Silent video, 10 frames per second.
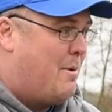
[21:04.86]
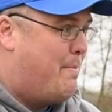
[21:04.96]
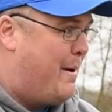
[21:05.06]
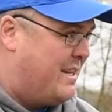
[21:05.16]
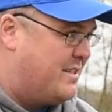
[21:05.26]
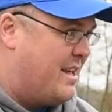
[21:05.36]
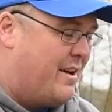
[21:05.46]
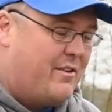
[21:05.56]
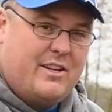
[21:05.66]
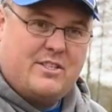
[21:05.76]
my best
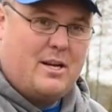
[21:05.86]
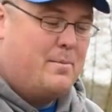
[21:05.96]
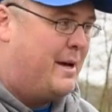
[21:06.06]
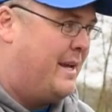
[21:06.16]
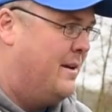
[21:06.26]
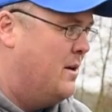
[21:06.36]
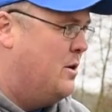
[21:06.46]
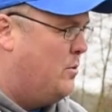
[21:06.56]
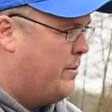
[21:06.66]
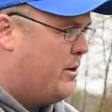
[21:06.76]
area is going to be.
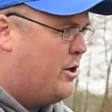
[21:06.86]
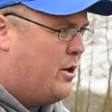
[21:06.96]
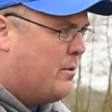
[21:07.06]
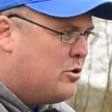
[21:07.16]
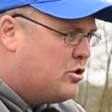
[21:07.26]
What I'm going to do, I'm going to